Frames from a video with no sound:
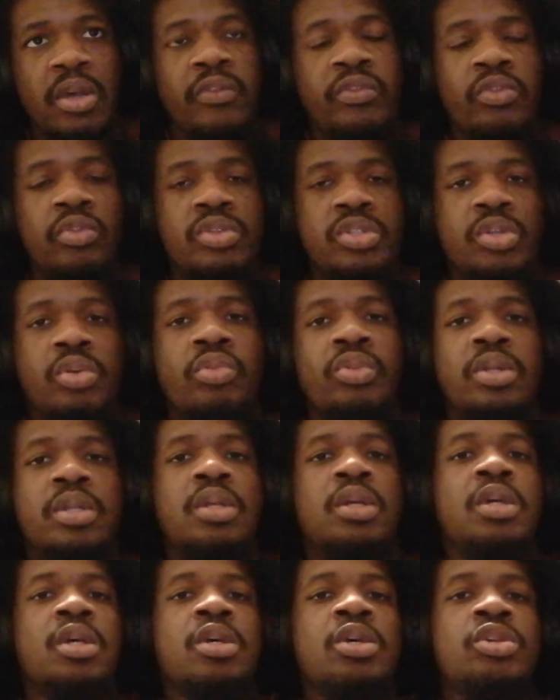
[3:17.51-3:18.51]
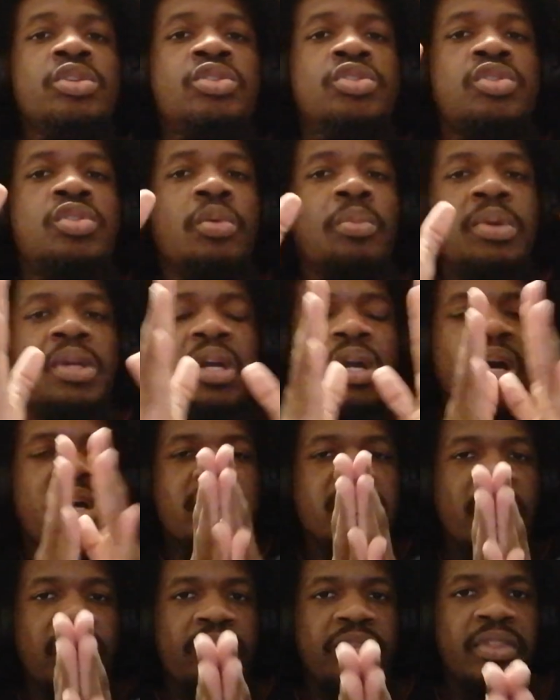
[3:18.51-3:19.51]
Of course, they go win. So
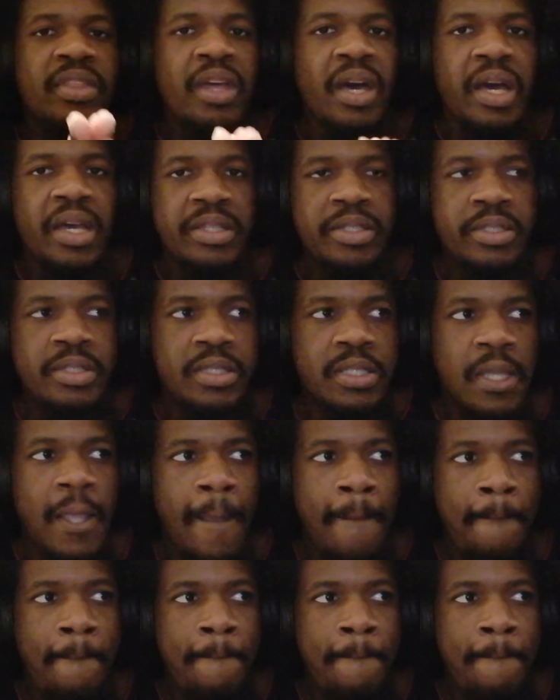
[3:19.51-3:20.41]
because of that,